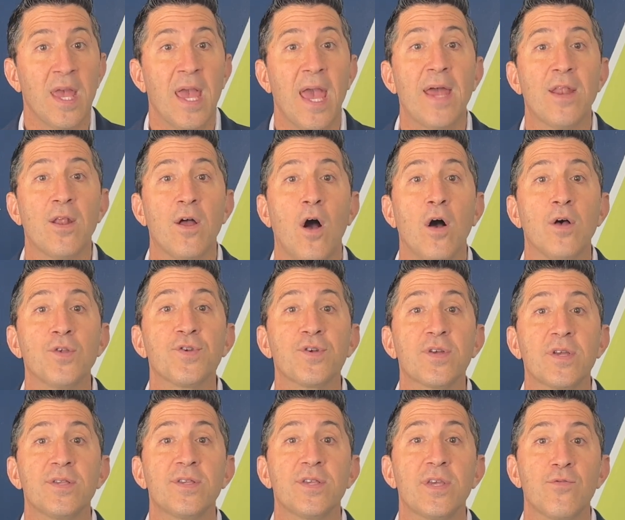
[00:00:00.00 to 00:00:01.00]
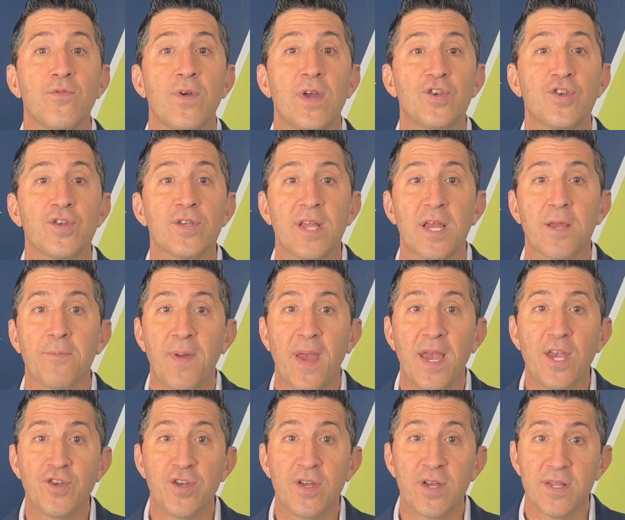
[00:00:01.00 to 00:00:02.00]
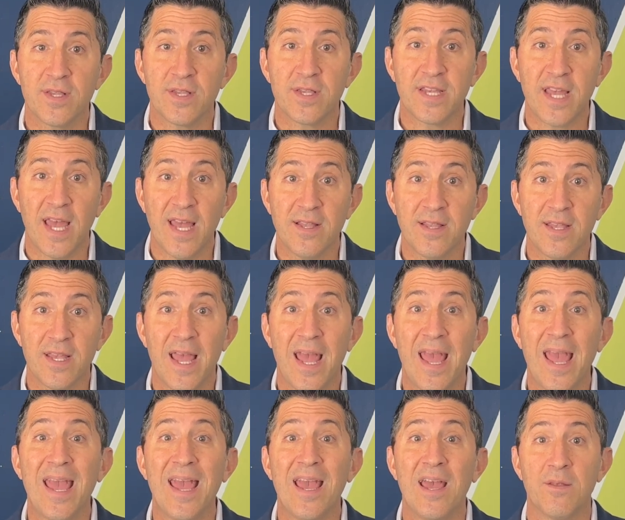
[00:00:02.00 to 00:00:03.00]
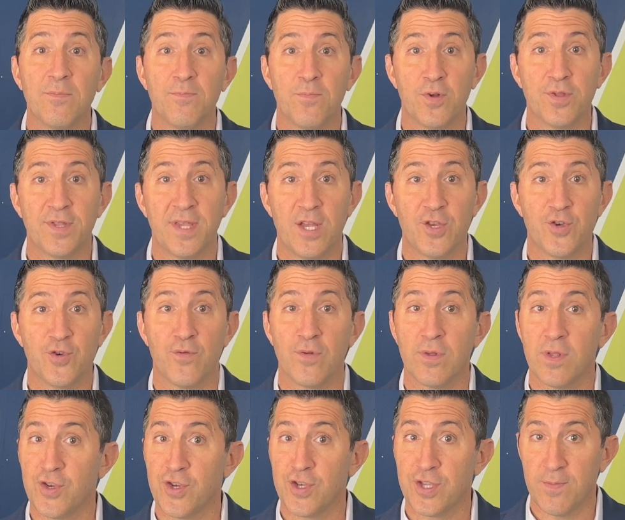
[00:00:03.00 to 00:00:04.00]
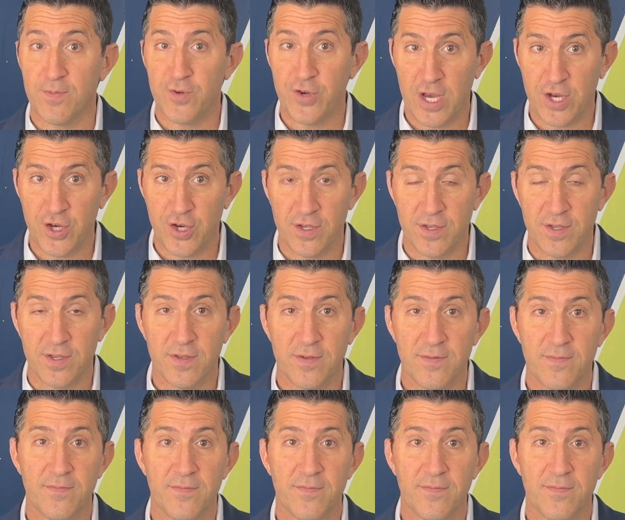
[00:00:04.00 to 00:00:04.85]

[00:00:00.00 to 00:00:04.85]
and also considerations like patient consent and potential religious objections.